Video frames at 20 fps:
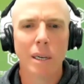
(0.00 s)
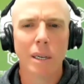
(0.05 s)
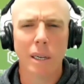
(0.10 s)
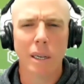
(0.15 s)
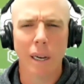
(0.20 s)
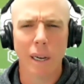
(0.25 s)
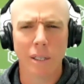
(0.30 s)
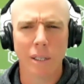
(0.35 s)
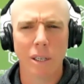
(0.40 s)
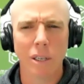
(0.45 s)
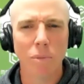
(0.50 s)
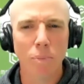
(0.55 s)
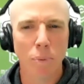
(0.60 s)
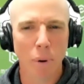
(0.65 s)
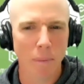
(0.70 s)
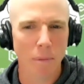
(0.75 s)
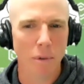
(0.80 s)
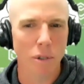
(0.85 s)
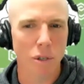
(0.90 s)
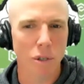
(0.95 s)
Yeah, so you
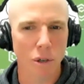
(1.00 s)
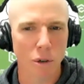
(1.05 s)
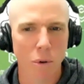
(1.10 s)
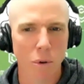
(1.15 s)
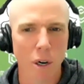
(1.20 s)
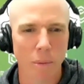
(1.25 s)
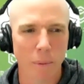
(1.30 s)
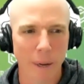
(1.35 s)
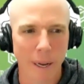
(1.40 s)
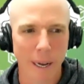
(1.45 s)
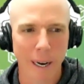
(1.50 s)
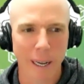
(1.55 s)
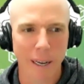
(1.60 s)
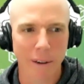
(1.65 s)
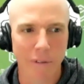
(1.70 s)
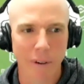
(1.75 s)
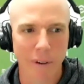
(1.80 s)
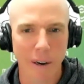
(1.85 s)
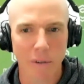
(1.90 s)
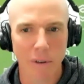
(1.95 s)
probably do want to be getting
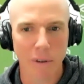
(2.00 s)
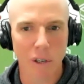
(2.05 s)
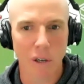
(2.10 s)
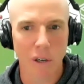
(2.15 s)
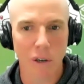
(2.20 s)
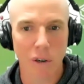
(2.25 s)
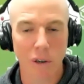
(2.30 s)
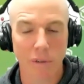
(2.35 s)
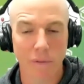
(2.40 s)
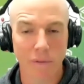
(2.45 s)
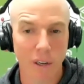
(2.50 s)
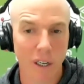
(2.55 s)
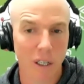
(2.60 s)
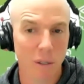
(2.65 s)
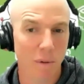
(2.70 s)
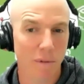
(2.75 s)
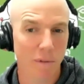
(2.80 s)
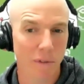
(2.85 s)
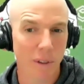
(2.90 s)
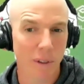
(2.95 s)
a fair return on
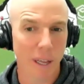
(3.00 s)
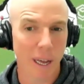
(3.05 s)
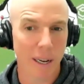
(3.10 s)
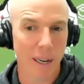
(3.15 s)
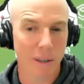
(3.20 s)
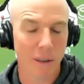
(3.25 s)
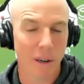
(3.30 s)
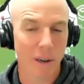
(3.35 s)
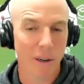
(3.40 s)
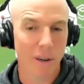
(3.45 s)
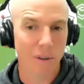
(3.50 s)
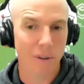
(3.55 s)
investment for that, don't you?